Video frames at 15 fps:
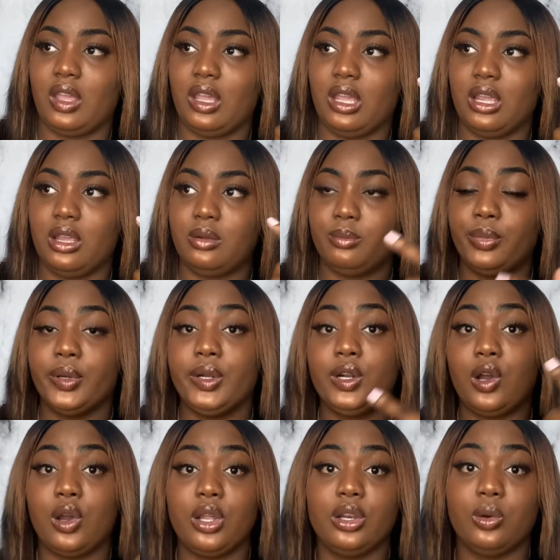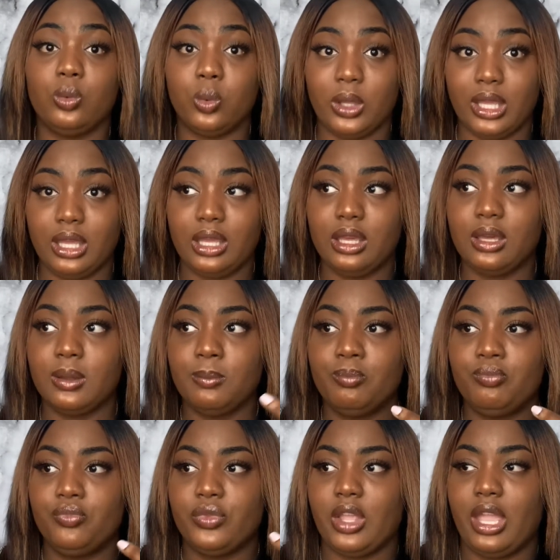and put it on a wig
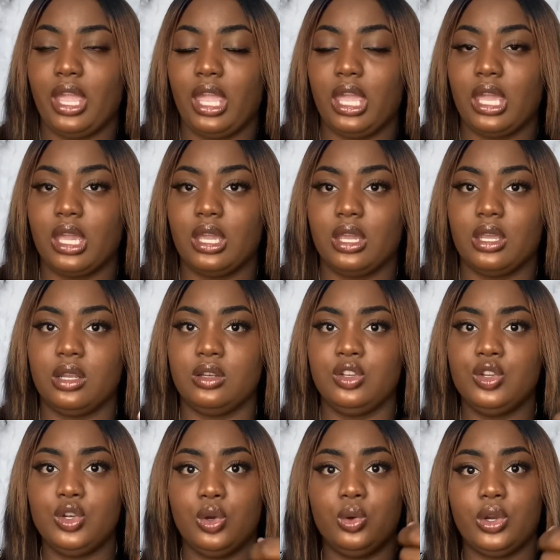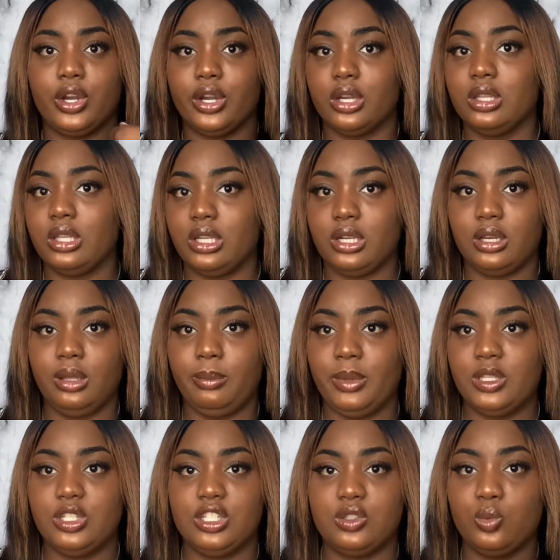and, you know, curl it up
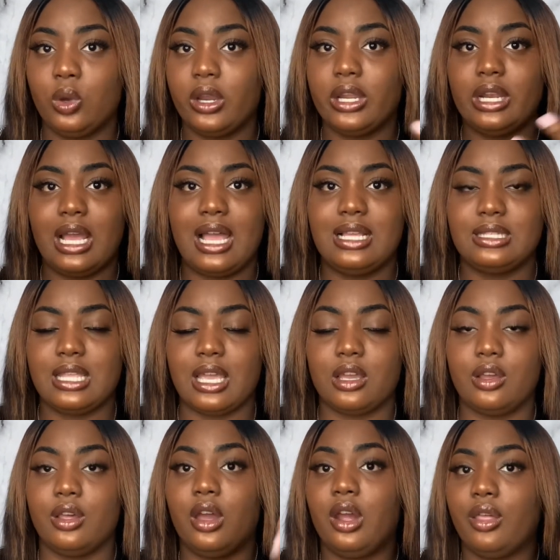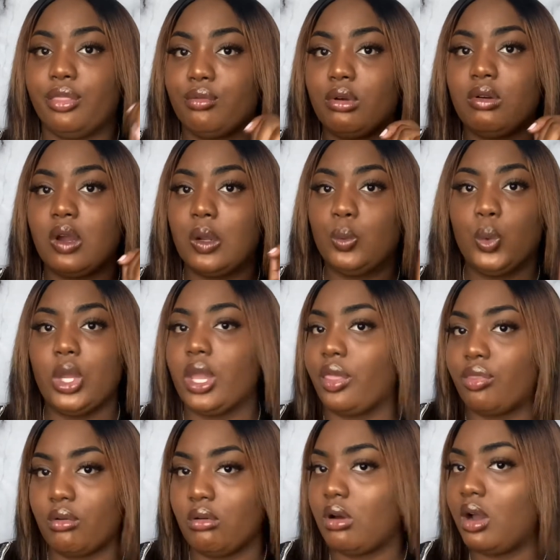and just wear it as like a throw-on wig,
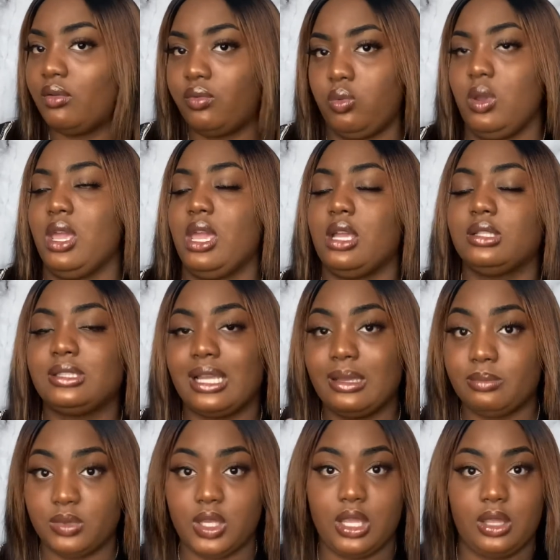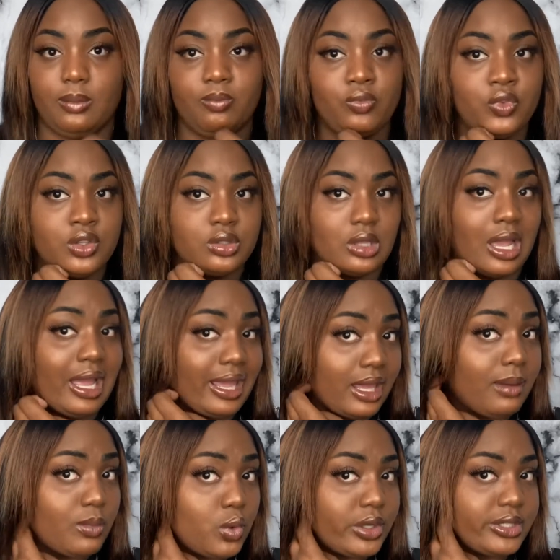throw-off wig type thing. So I
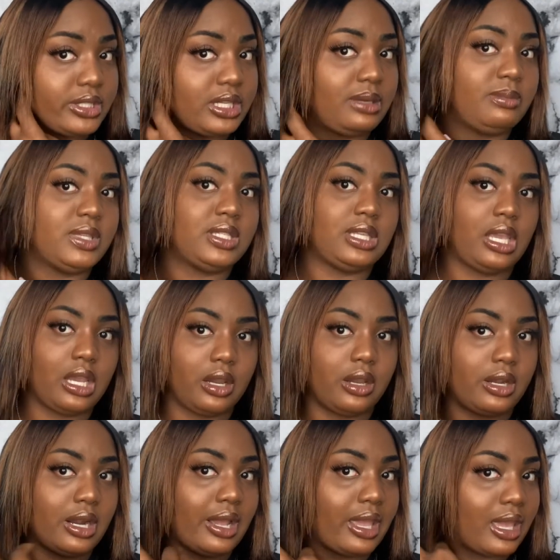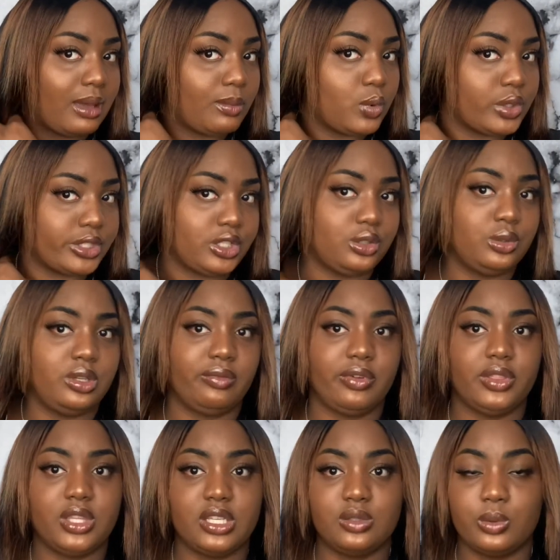am going to keep this hair and I am going to do
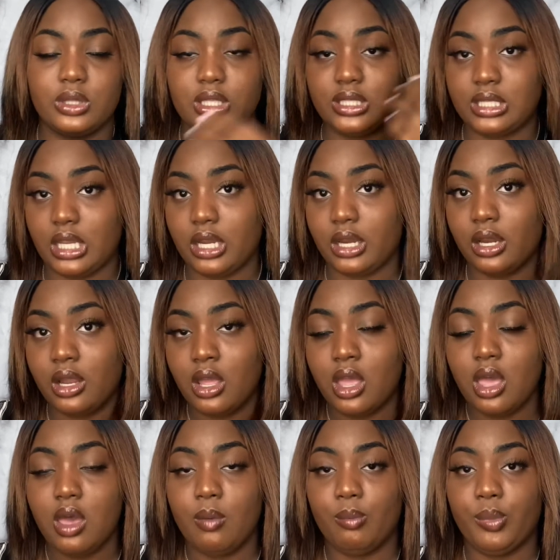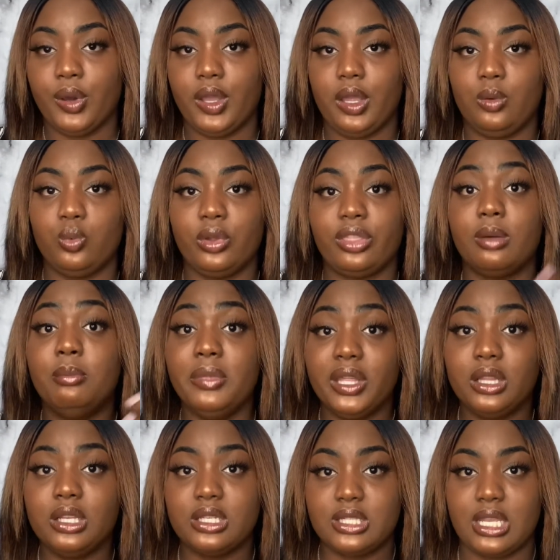different things with this hair. But with
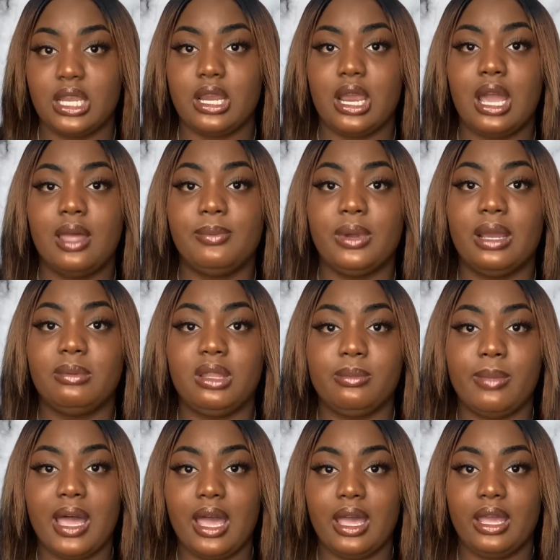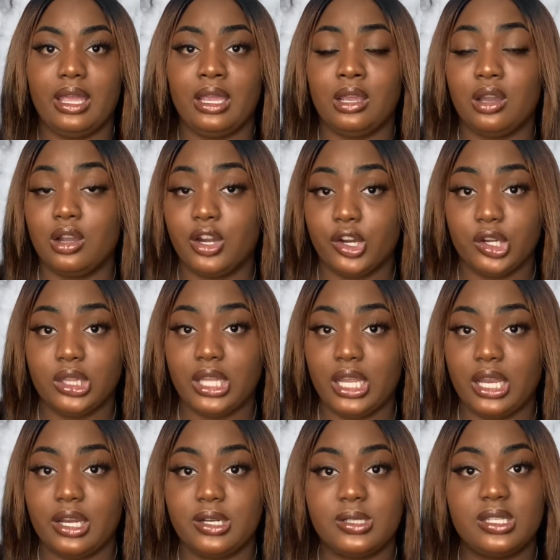Amelia's hair, I'll probably buy a curly
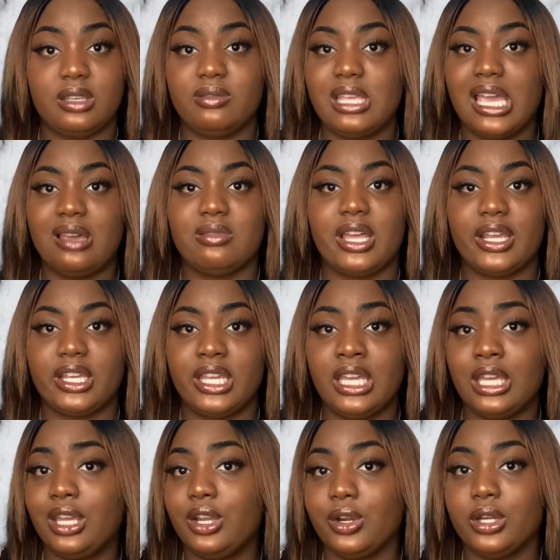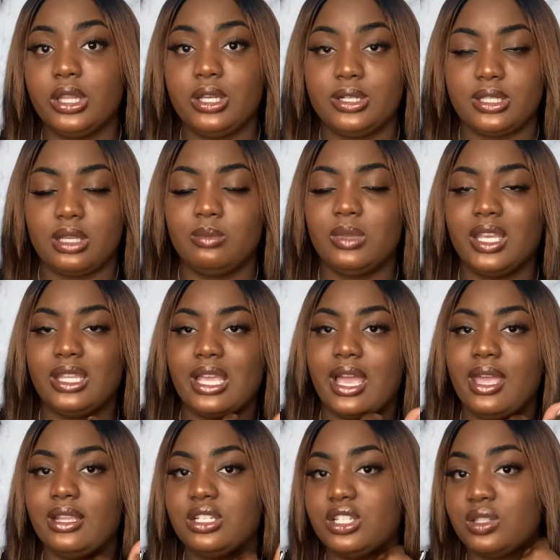hair, see if they have like kinky curly or something like
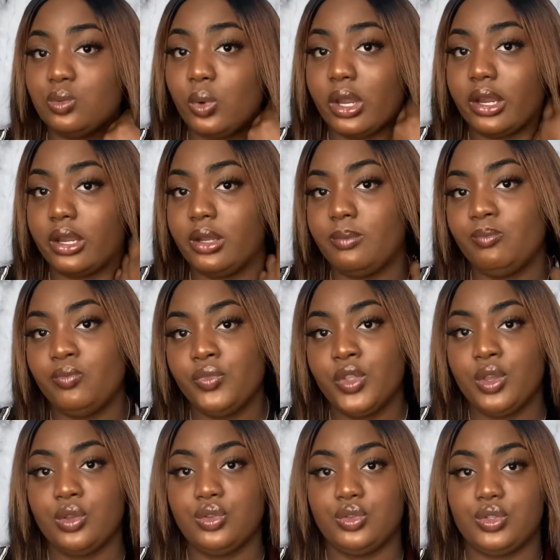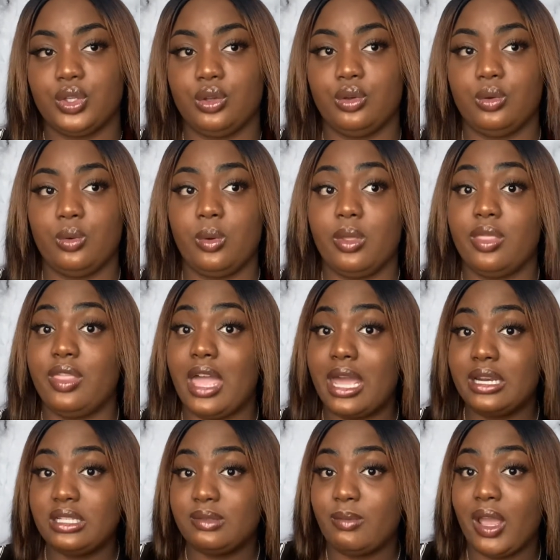that, and just wear it. So that
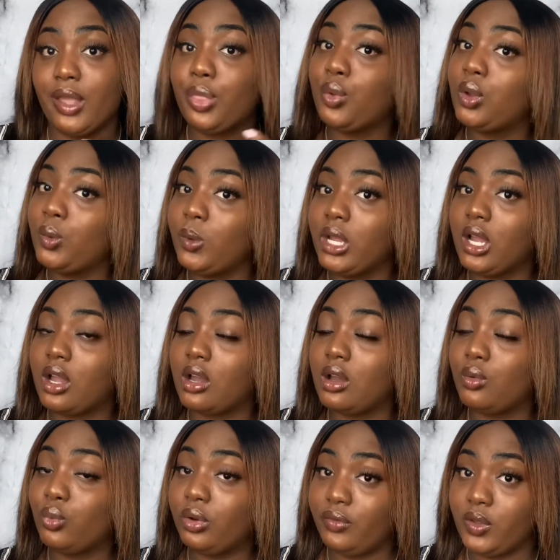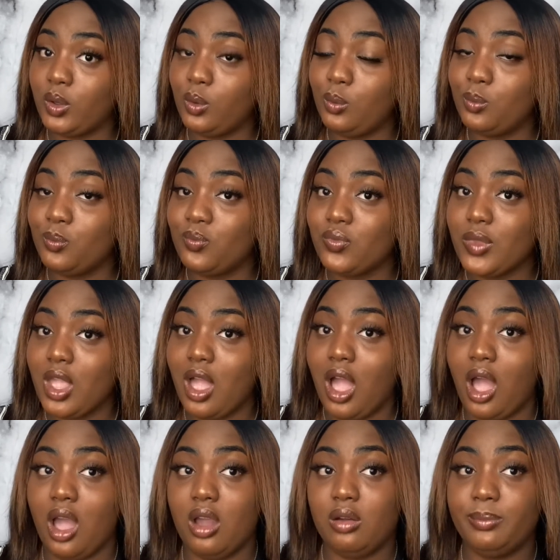is my 3-week review.
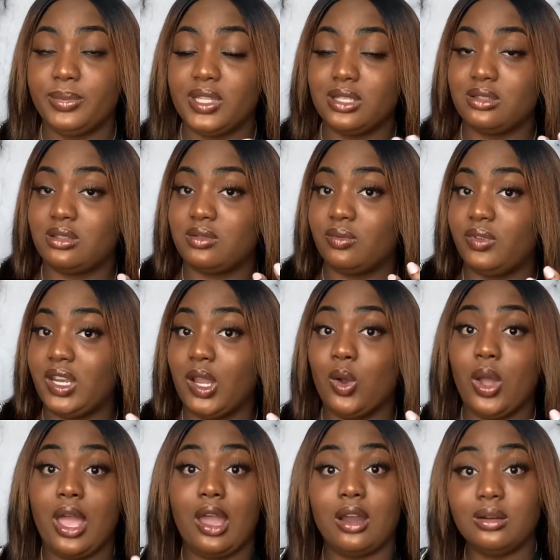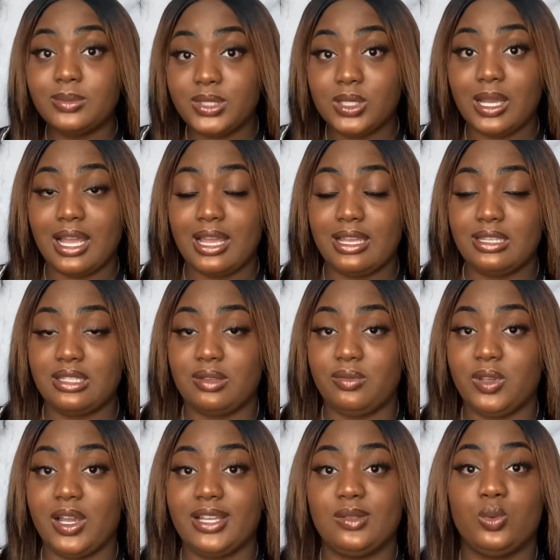I hope this video helped you guys if
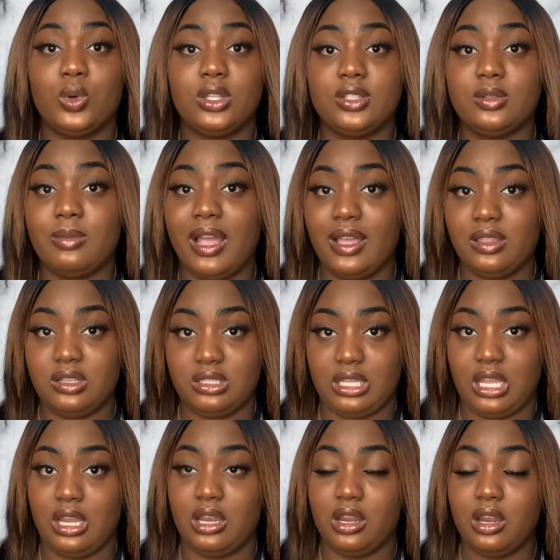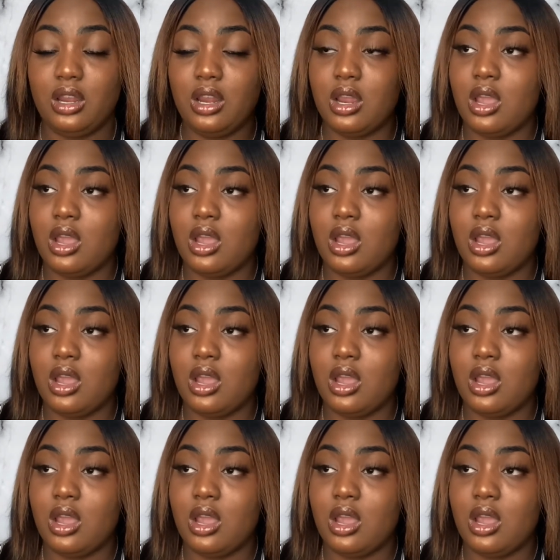you guys want to buy this hair.